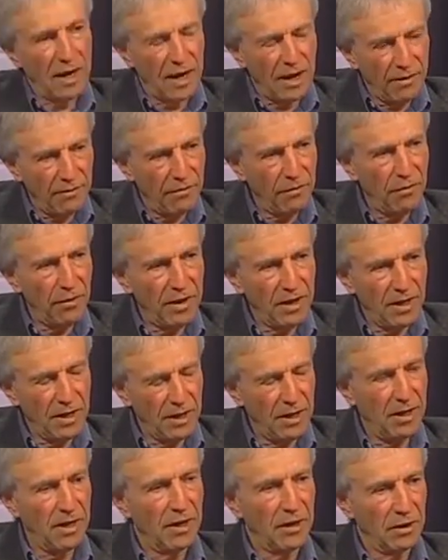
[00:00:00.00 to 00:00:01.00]
So every
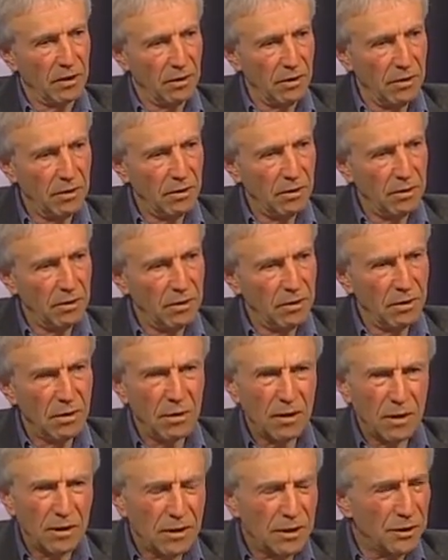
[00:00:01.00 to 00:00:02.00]
year,
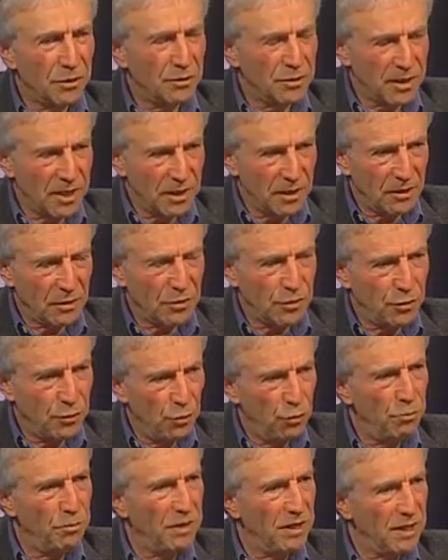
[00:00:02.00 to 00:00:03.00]
did you say
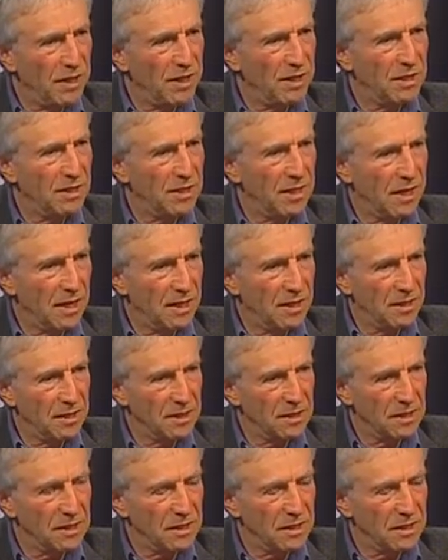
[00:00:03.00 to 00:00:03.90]
2 million tons?